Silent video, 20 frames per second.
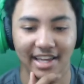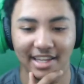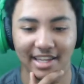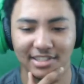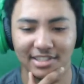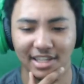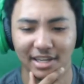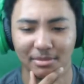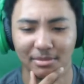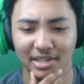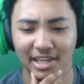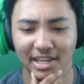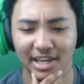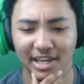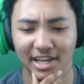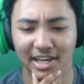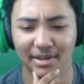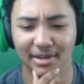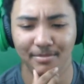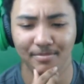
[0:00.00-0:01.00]
can you tell me
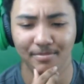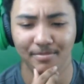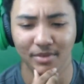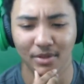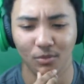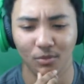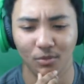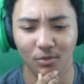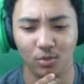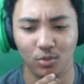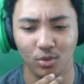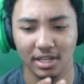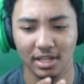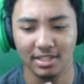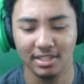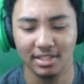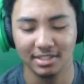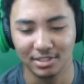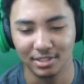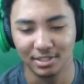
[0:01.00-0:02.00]

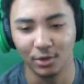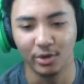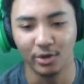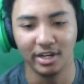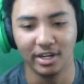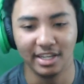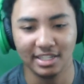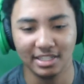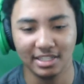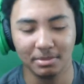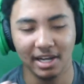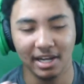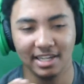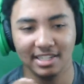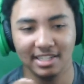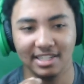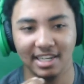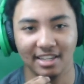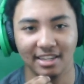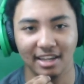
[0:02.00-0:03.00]
what the story is
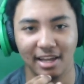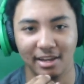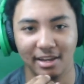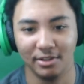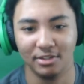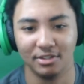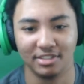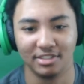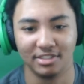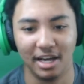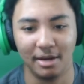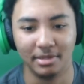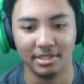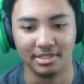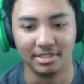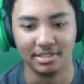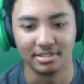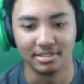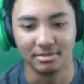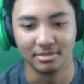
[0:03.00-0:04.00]
behind Dying Light? I know there's
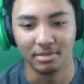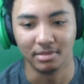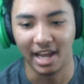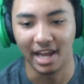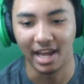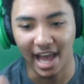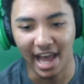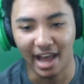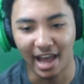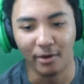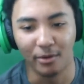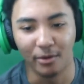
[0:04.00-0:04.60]
zombies, but how?